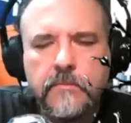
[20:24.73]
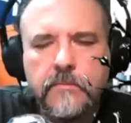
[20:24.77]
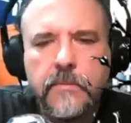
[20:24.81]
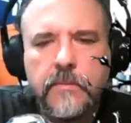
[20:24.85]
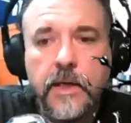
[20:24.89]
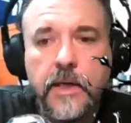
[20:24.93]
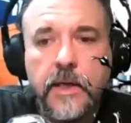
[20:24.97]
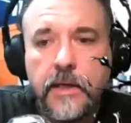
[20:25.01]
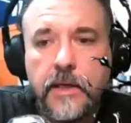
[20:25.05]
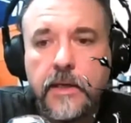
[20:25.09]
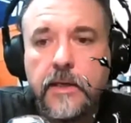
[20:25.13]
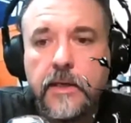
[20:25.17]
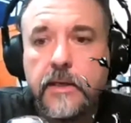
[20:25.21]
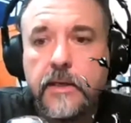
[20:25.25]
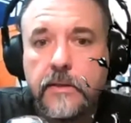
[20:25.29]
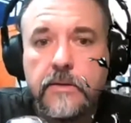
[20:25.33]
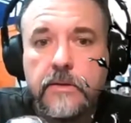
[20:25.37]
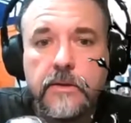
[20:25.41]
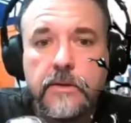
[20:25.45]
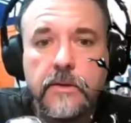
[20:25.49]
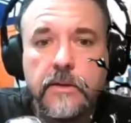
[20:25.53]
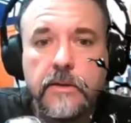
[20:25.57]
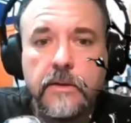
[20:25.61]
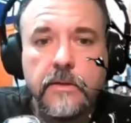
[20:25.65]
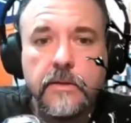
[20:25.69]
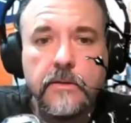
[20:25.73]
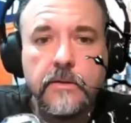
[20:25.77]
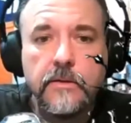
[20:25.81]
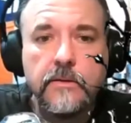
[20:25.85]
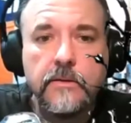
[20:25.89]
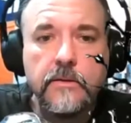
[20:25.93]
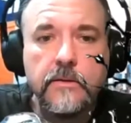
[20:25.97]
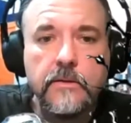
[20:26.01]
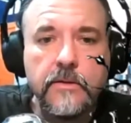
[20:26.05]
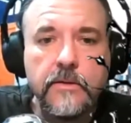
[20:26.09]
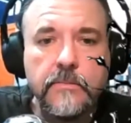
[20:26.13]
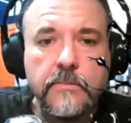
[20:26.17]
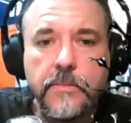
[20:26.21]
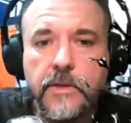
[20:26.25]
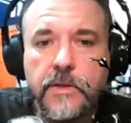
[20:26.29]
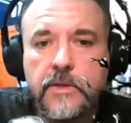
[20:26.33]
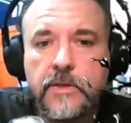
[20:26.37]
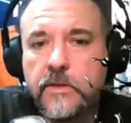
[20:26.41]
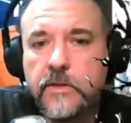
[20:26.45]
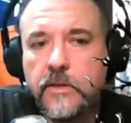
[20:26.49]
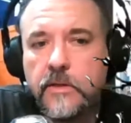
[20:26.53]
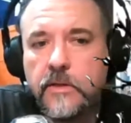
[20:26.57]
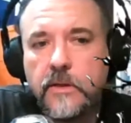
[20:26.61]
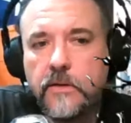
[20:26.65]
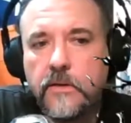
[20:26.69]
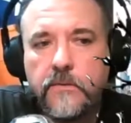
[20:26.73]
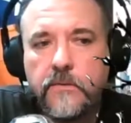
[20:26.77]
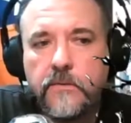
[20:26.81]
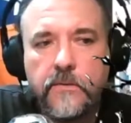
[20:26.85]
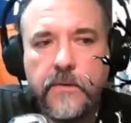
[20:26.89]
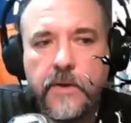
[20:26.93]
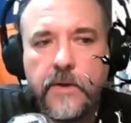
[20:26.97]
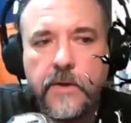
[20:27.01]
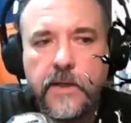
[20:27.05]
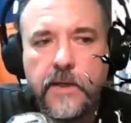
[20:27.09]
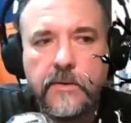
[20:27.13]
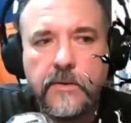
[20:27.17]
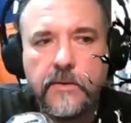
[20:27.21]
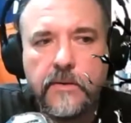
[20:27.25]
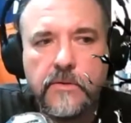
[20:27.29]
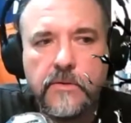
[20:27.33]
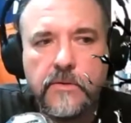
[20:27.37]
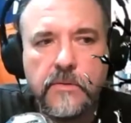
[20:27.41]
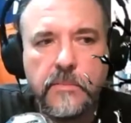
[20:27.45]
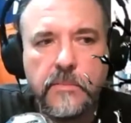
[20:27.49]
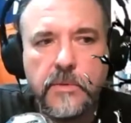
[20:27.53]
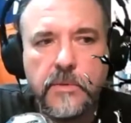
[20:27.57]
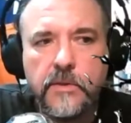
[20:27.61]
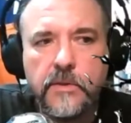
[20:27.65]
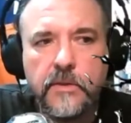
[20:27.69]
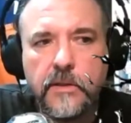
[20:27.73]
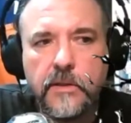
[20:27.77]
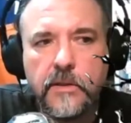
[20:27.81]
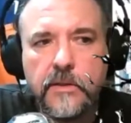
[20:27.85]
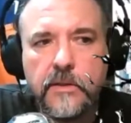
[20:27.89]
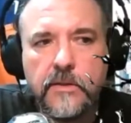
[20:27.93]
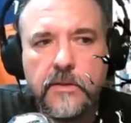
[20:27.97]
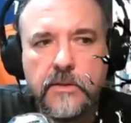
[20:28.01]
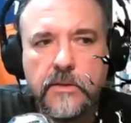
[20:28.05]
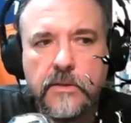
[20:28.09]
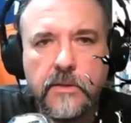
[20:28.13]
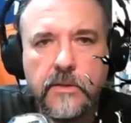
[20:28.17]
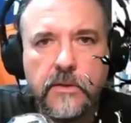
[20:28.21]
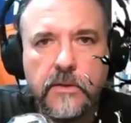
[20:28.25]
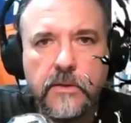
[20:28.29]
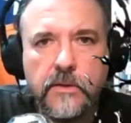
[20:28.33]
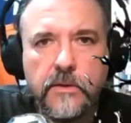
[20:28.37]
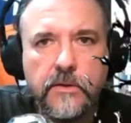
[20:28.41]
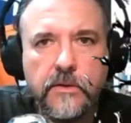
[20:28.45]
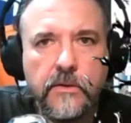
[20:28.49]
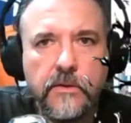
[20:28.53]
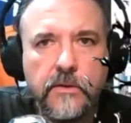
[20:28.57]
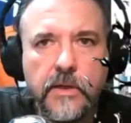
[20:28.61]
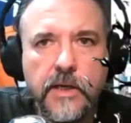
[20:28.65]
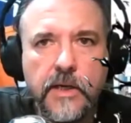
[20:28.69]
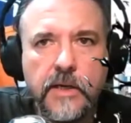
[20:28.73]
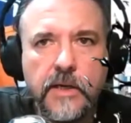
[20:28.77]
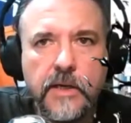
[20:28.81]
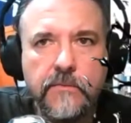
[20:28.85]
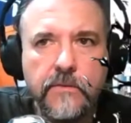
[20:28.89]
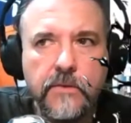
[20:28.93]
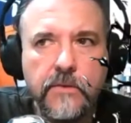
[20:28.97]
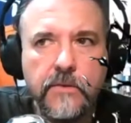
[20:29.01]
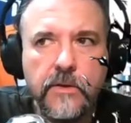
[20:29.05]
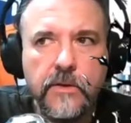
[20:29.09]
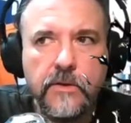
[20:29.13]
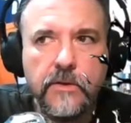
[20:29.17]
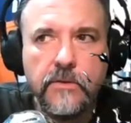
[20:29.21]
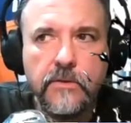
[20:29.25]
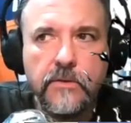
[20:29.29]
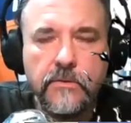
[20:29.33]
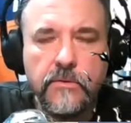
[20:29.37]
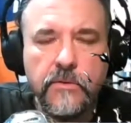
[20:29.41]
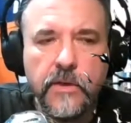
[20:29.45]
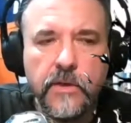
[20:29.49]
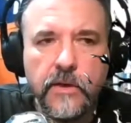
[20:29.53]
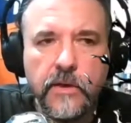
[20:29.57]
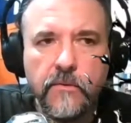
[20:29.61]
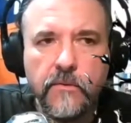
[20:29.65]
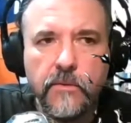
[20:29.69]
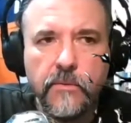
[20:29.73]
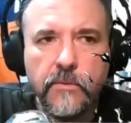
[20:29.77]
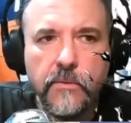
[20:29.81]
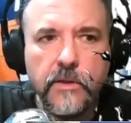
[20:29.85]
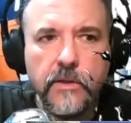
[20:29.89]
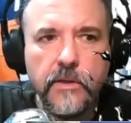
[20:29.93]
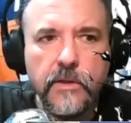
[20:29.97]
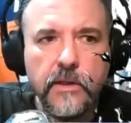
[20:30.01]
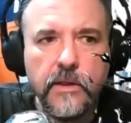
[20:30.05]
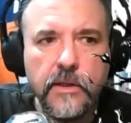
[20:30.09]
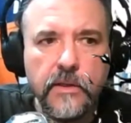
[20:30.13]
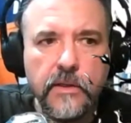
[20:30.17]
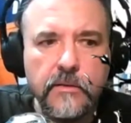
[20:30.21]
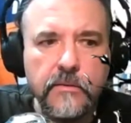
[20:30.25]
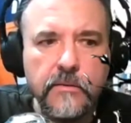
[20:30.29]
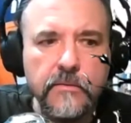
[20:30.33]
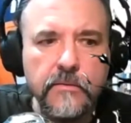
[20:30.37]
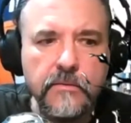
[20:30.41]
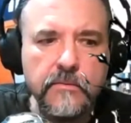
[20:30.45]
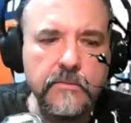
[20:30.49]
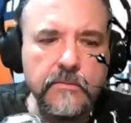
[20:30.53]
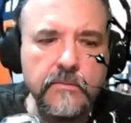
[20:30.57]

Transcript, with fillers: Yeah, it is. It is, especially if you've had those abilities all your life and you never really